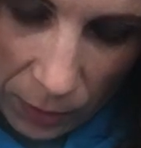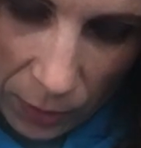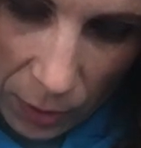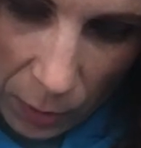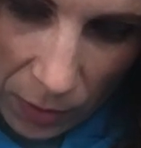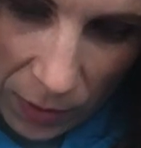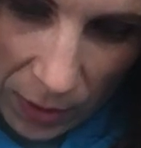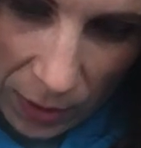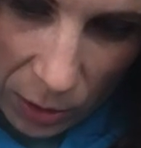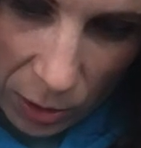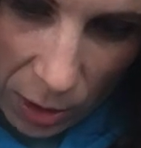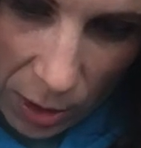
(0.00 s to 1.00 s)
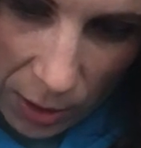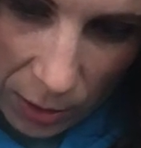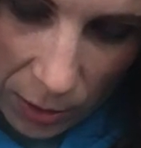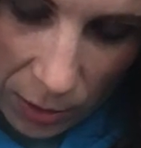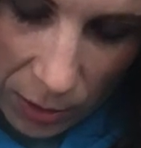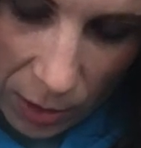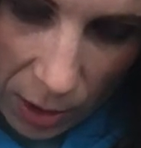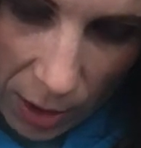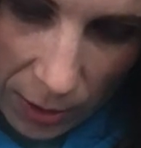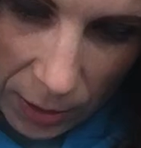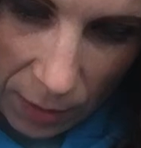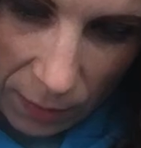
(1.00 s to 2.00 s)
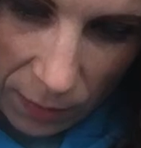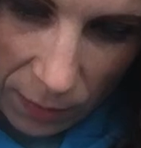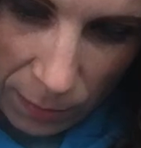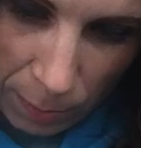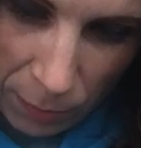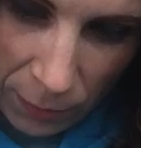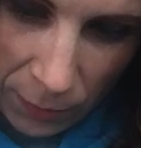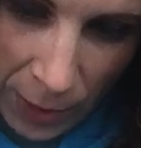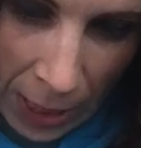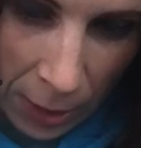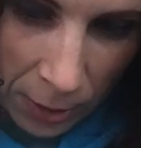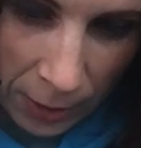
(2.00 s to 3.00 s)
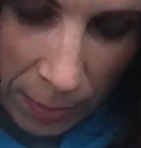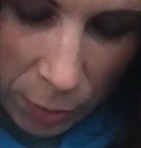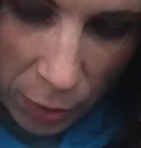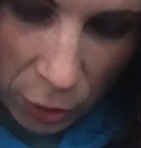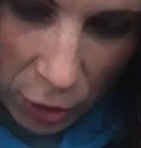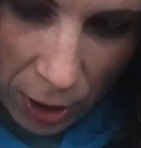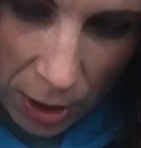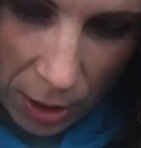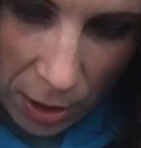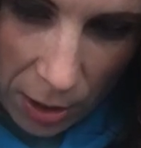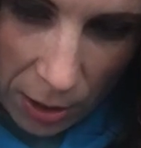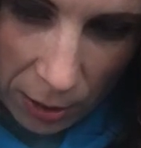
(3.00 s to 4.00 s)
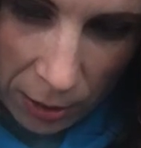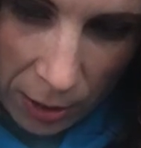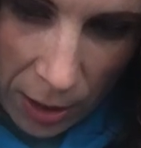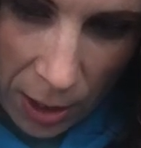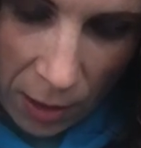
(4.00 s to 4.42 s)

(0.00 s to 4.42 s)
So with this dot size, I'm barely pushing at all.